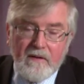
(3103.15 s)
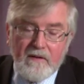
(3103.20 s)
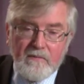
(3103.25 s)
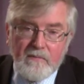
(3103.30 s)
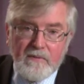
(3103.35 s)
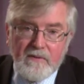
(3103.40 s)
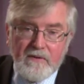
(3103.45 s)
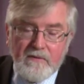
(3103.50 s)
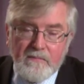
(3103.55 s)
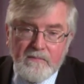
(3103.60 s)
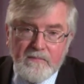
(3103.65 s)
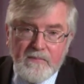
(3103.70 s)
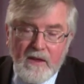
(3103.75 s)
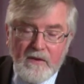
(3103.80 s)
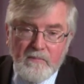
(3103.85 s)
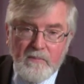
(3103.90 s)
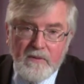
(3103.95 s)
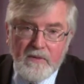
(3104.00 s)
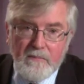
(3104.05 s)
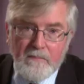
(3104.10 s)
That's what, this,
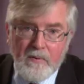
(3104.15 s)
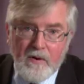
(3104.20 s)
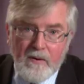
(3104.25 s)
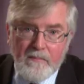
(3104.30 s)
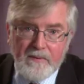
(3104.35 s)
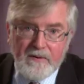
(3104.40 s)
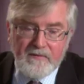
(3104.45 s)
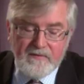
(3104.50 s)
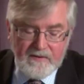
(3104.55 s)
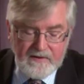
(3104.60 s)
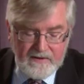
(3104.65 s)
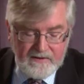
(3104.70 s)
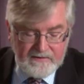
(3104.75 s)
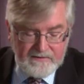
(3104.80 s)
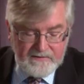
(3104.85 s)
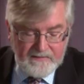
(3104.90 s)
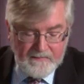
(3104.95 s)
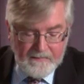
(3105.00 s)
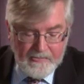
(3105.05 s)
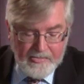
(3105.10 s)
that's what the purpose
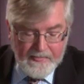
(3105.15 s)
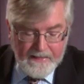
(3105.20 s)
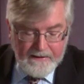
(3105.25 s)
is.